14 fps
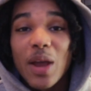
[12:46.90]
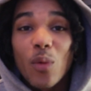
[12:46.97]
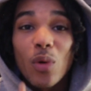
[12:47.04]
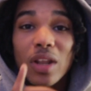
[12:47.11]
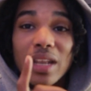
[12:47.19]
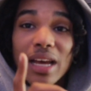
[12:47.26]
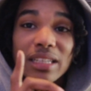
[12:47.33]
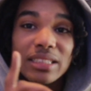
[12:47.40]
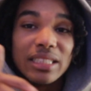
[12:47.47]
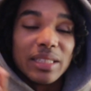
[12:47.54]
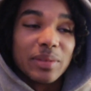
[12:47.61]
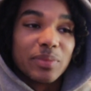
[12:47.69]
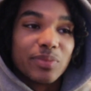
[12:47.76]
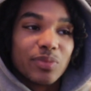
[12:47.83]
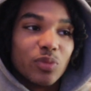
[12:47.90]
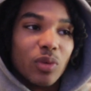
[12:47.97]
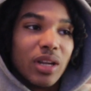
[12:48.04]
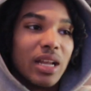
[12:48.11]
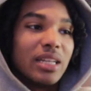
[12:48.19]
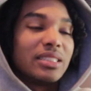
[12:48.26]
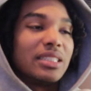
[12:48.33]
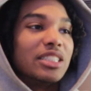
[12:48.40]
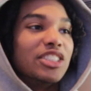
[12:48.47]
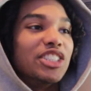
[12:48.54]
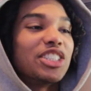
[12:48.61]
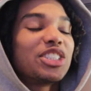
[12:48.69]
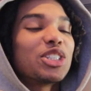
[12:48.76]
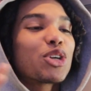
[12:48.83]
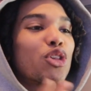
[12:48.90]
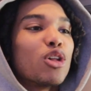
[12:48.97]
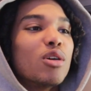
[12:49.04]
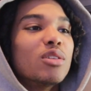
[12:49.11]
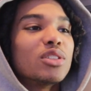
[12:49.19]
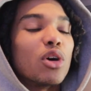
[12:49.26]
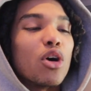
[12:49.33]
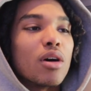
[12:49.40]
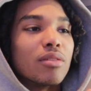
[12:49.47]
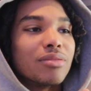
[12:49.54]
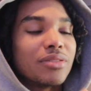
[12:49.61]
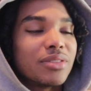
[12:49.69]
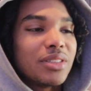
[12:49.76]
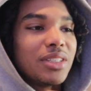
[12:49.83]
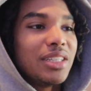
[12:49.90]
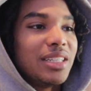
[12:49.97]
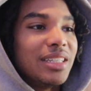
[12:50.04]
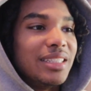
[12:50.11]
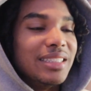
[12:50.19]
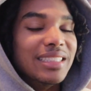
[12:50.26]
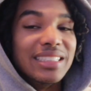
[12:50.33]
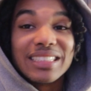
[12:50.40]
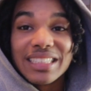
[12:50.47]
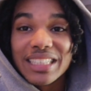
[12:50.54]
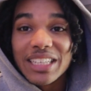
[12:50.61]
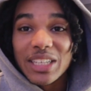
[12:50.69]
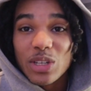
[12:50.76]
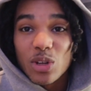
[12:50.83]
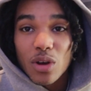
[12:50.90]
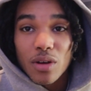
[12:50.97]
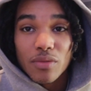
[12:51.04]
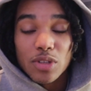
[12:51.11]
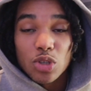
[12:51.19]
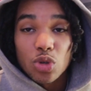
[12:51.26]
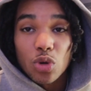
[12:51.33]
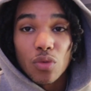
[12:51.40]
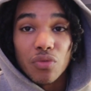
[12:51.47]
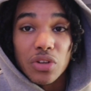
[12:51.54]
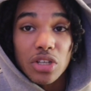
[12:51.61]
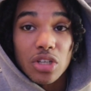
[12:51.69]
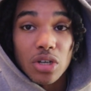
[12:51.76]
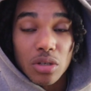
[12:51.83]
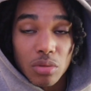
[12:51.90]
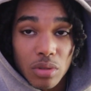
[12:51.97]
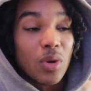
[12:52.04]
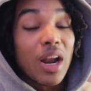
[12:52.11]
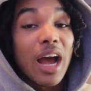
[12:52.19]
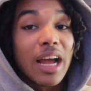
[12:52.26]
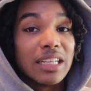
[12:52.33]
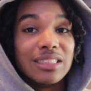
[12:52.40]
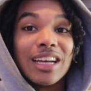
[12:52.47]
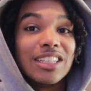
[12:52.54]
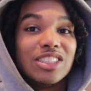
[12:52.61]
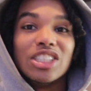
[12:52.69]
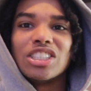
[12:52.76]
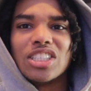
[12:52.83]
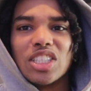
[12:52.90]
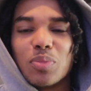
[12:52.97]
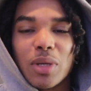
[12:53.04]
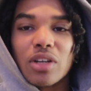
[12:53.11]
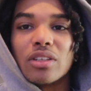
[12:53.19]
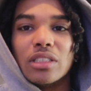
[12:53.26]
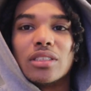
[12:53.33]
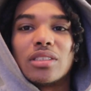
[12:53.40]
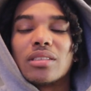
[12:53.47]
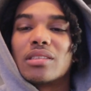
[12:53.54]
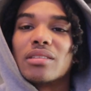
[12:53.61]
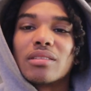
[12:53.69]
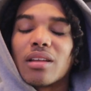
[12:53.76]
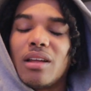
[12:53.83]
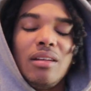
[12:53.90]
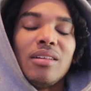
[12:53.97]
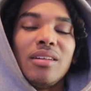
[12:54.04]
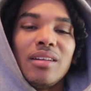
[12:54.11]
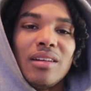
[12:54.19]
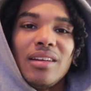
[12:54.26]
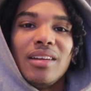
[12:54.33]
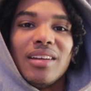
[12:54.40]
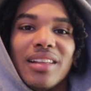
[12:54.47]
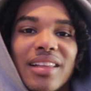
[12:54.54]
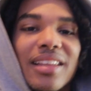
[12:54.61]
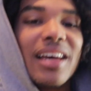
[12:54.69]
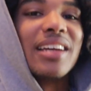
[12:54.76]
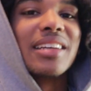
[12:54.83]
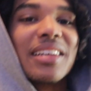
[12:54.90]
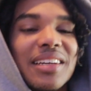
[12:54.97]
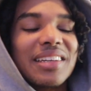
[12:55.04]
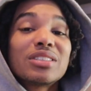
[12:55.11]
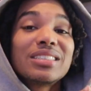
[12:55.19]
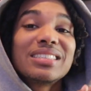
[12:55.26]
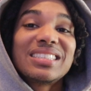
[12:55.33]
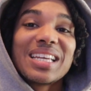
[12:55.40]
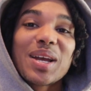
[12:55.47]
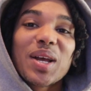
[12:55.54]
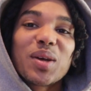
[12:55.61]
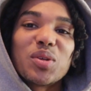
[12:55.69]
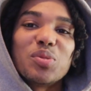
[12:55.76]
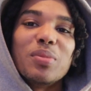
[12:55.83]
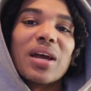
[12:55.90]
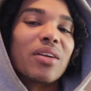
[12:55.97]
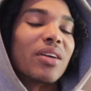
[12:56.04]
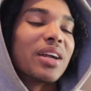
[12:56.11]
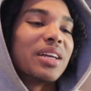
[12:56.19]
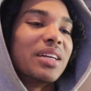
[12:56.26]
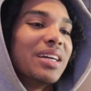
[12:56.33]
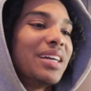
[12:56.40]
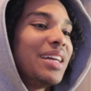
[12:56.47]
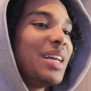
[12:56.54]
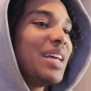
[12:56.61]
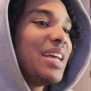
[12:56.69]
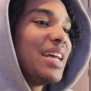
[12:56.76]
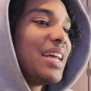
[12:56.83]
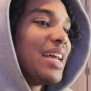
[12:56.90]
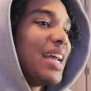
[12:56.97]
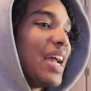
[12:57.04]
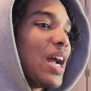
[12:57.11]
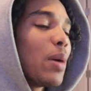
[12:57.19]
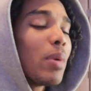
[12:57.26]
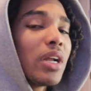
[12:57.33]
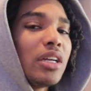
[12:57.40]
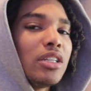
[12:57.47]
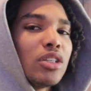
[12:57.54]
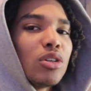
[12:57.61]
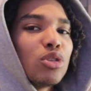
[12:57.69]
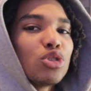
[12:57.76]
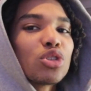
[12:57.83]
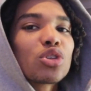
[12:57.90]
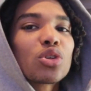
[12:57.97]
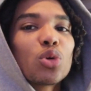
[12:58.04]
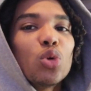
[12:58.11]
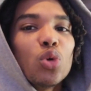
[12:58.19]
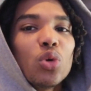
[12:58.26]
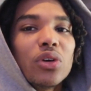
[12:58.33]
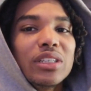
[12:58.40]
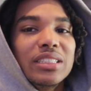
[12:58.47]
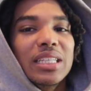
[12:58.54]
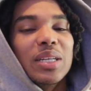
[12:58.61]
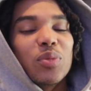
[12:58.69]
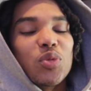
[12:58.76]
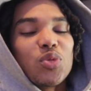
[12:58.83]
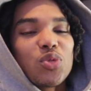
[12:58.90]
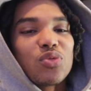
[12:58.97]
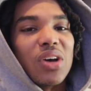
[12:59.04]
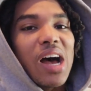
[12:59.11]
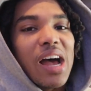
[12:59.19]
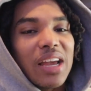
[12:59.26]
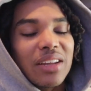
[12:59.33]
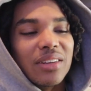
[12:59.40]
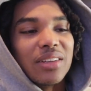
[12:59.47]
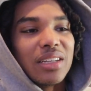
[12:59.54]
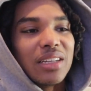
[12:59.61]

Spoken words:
And one last thing, just to close off the scene of this whole video, what I had just experienced. Like, first exam comes back, right? Everybody, you know, it was a cool exam, it was fine.